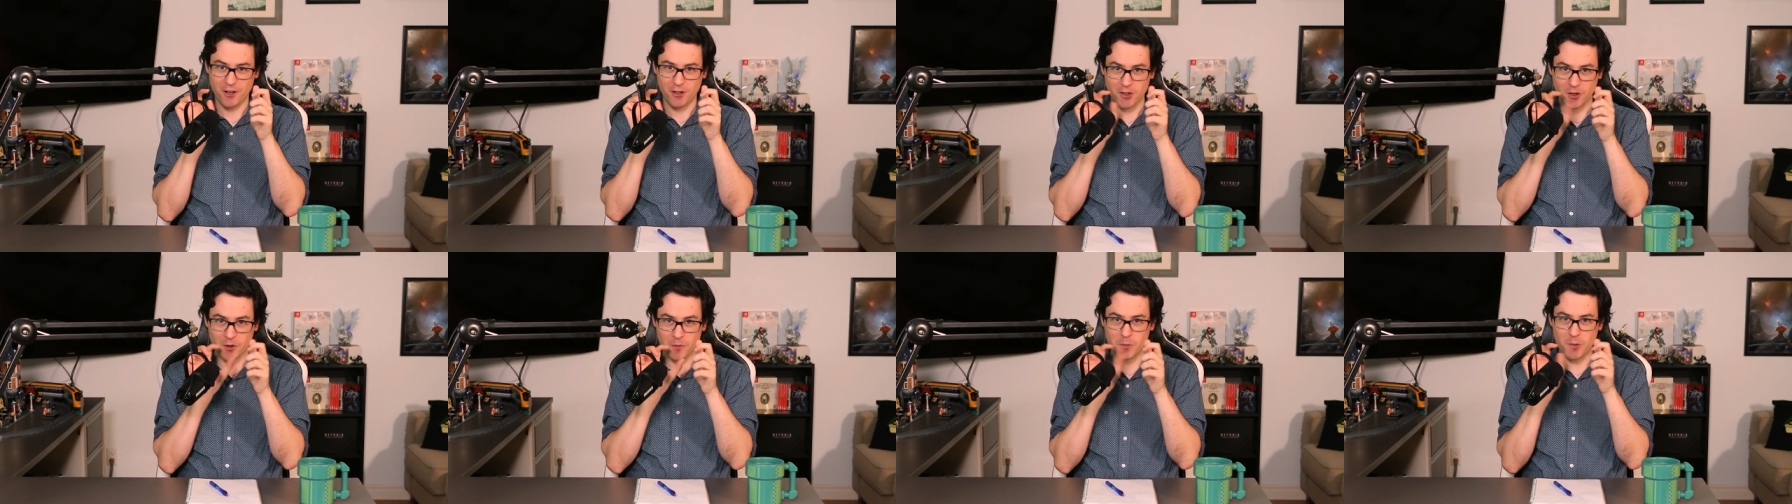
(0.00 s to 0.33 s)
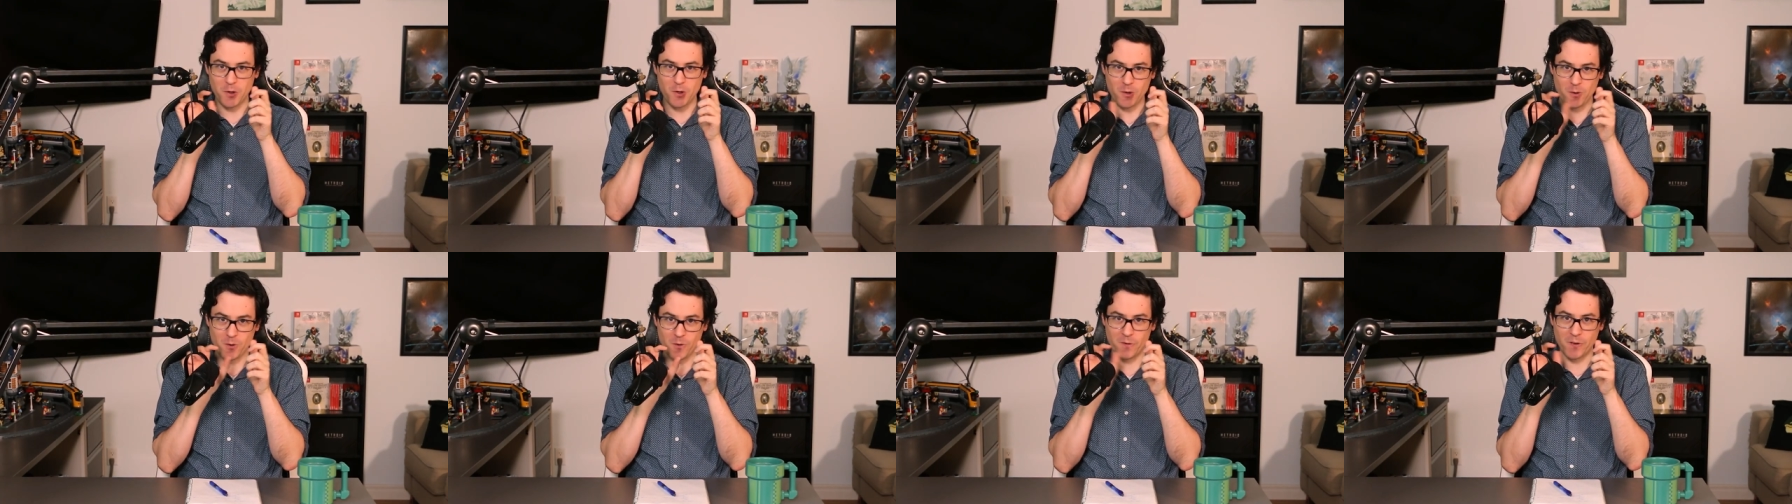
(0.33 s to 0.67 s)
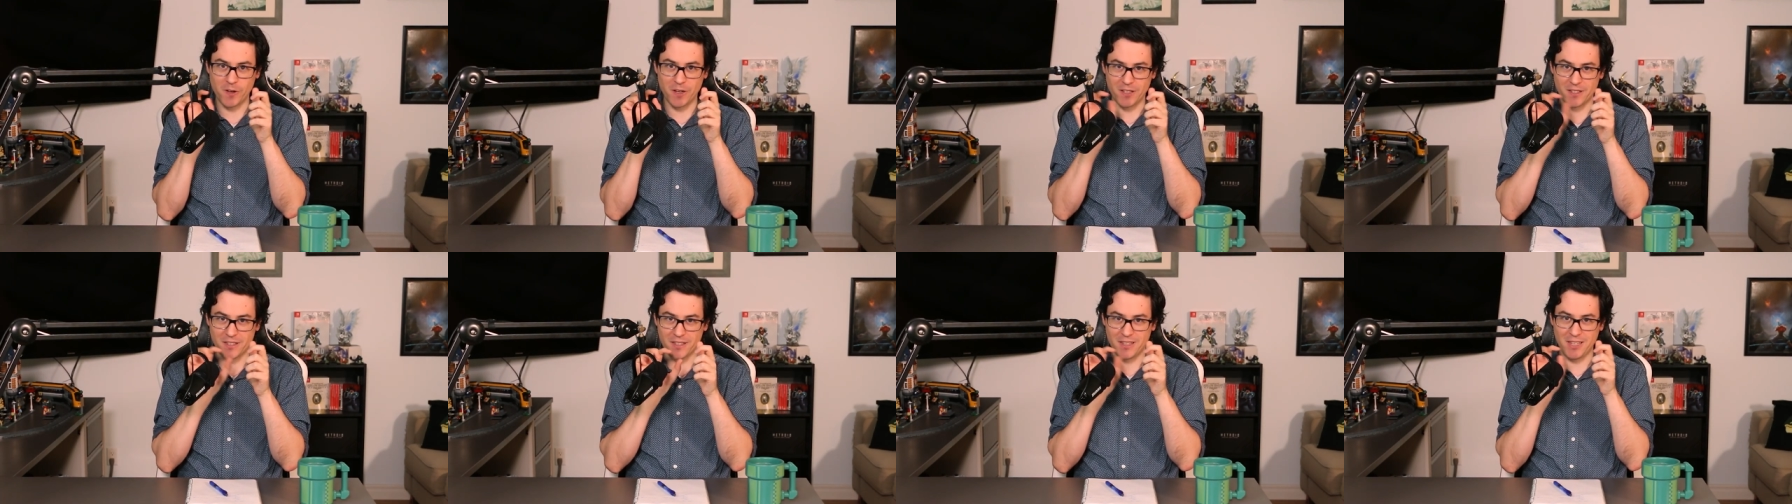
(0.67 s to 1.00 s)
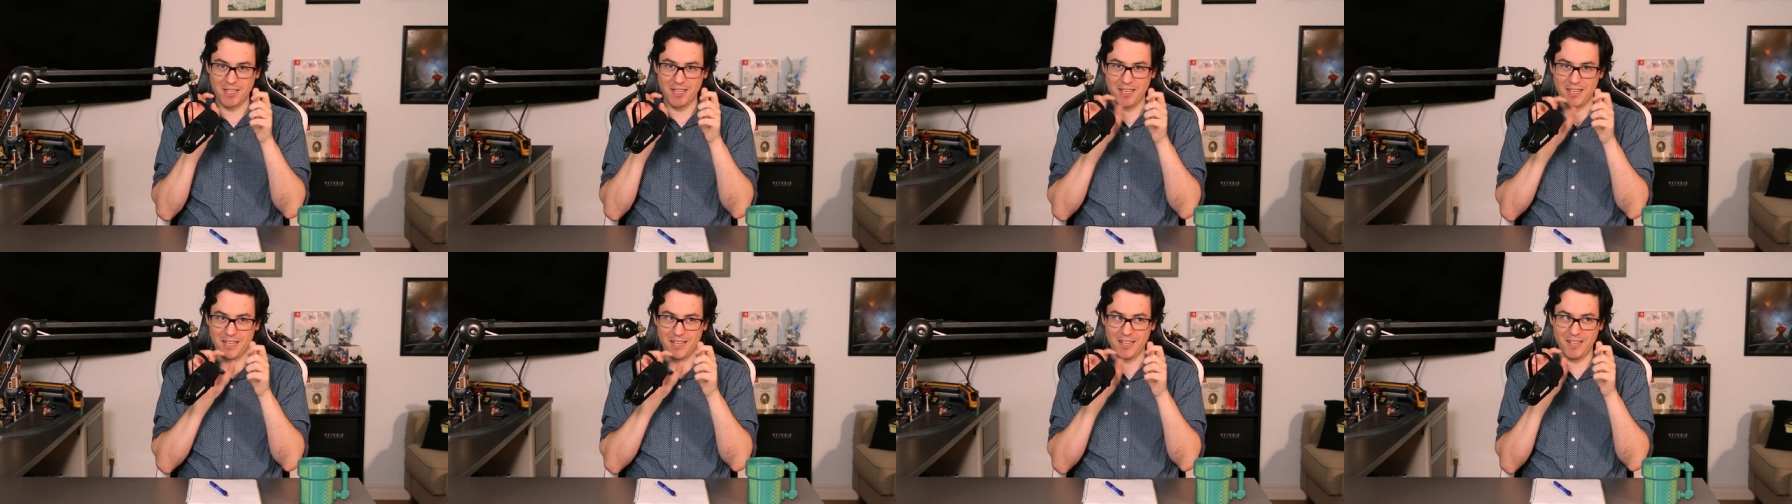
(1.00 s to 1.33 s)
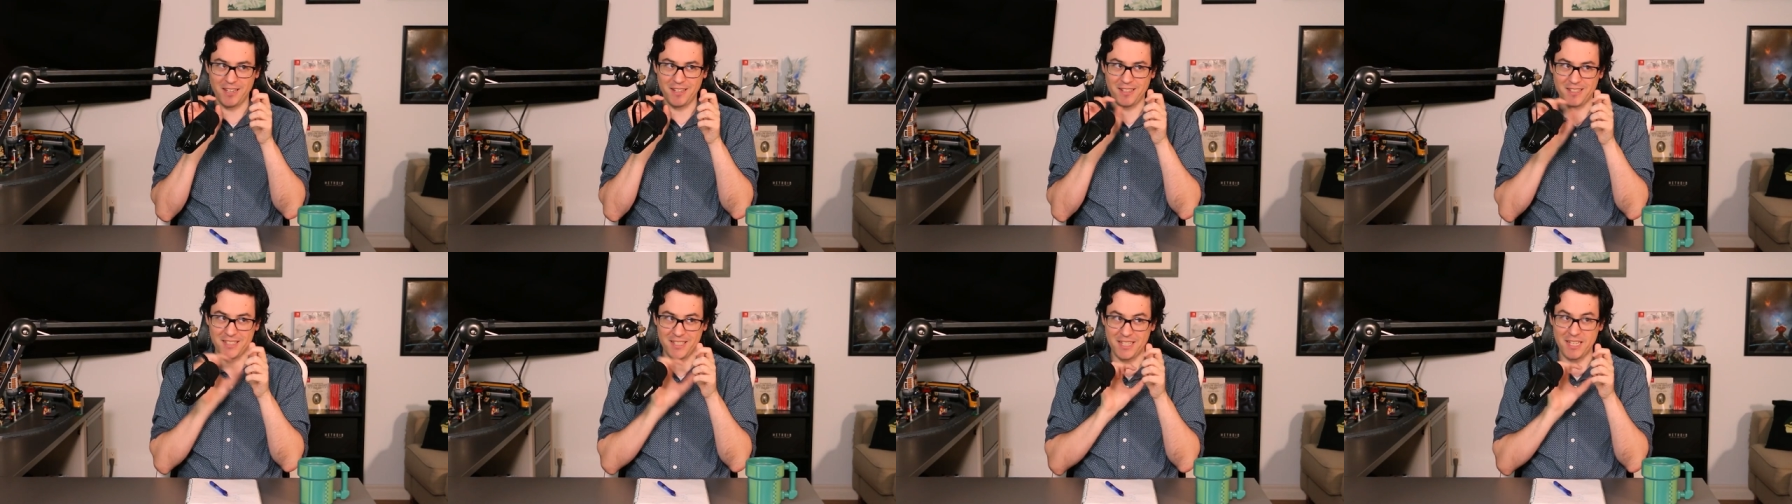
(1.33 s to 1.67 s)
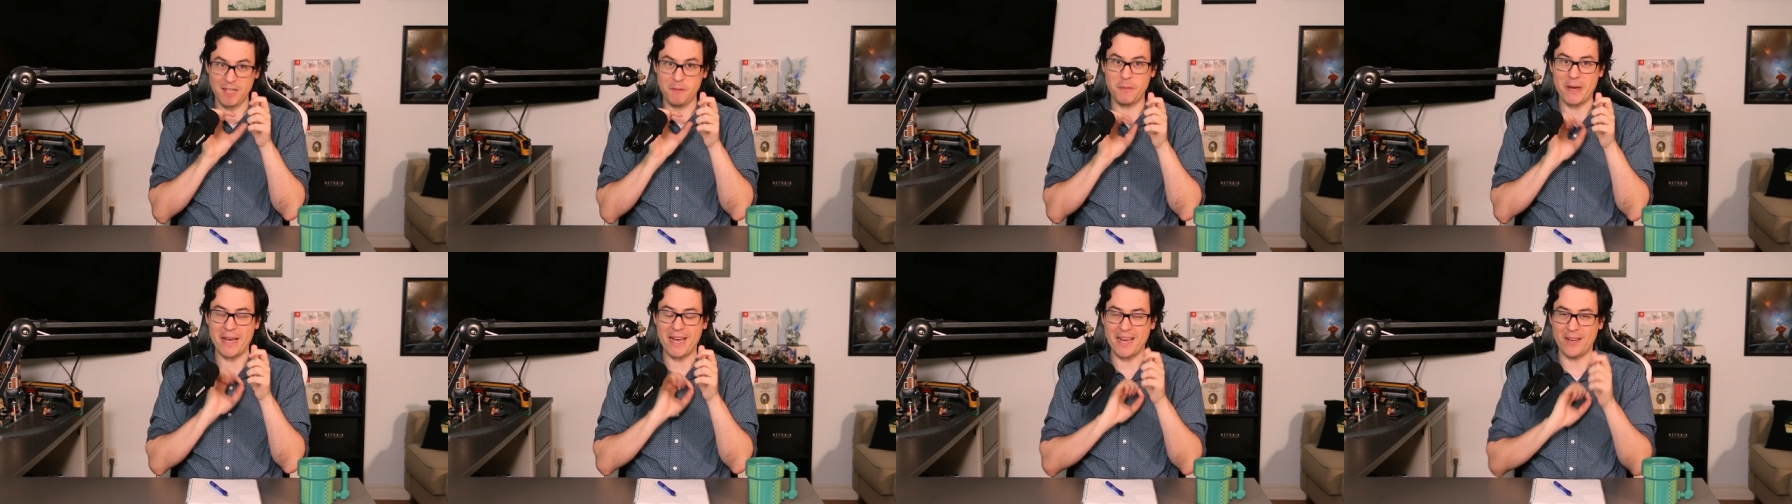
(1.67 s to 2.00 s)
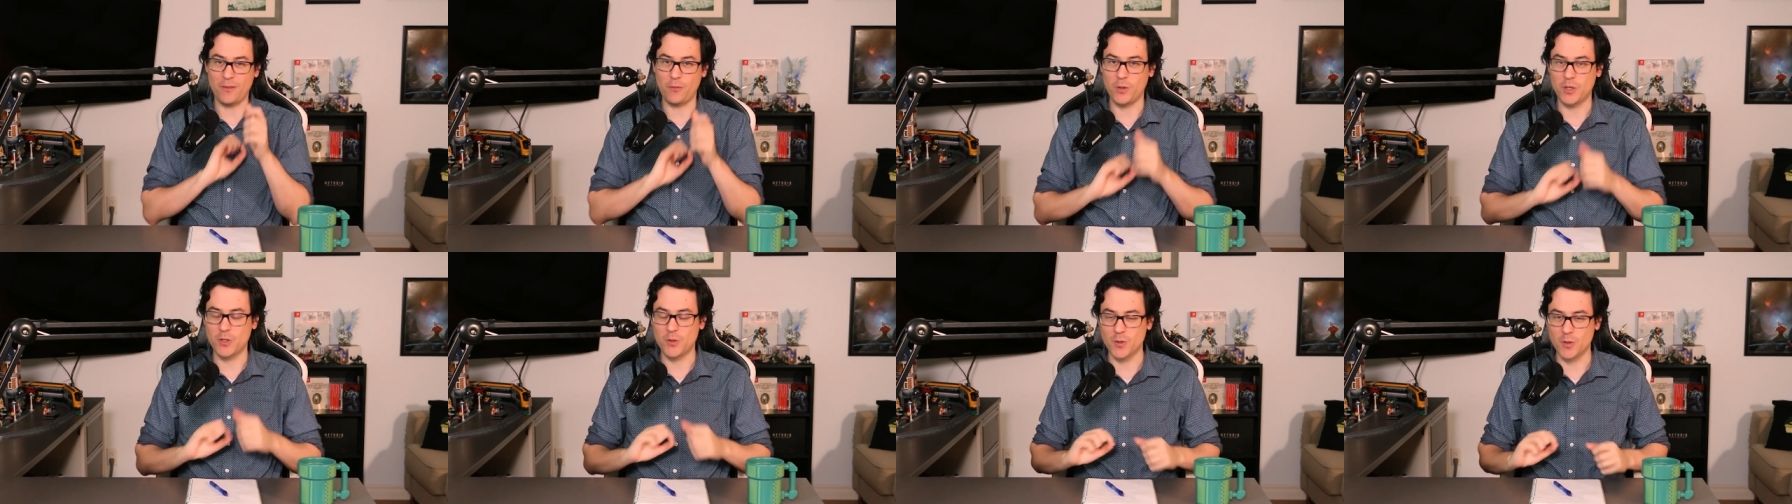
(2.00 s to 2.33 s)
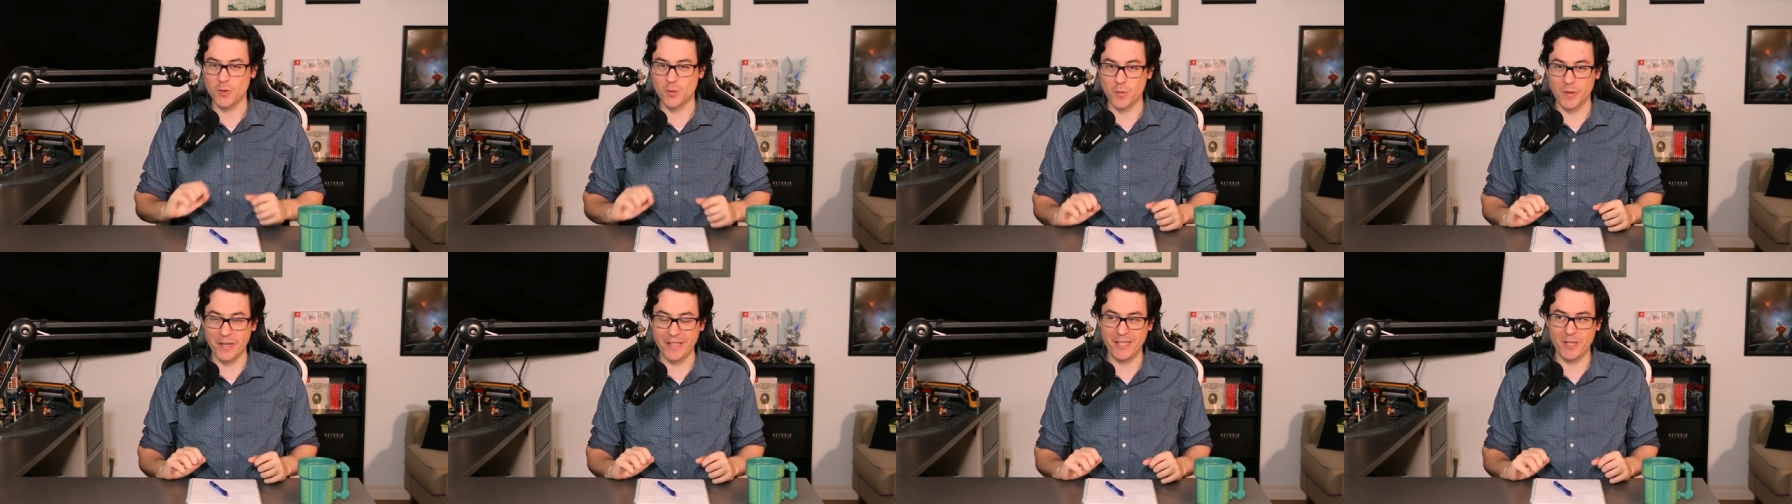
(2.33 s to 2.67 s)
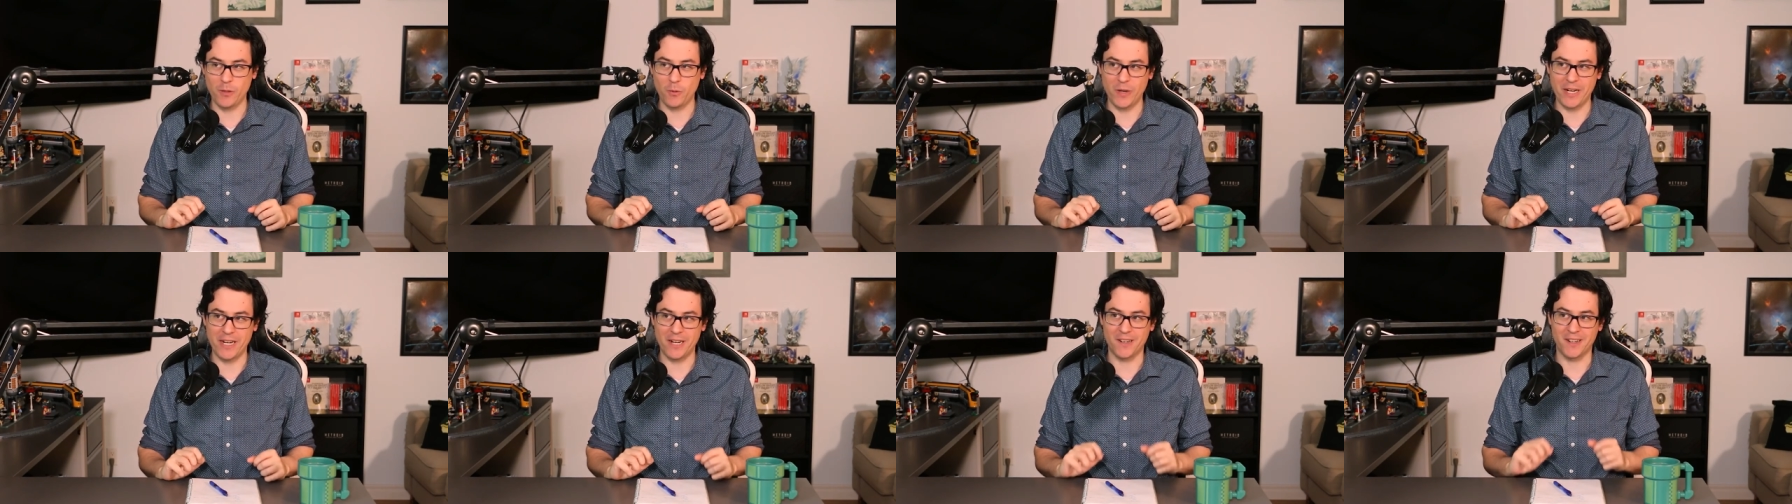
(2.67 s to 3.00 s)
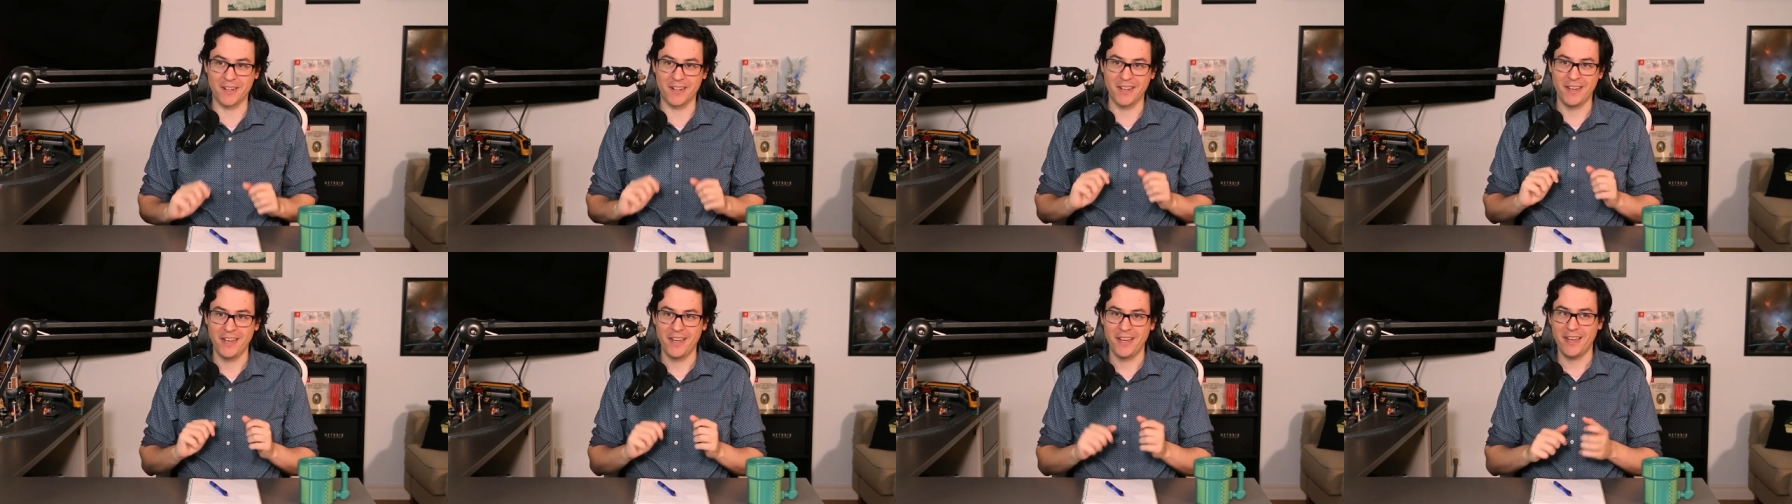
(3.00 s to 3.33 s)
to move the D-pad, which was really weird.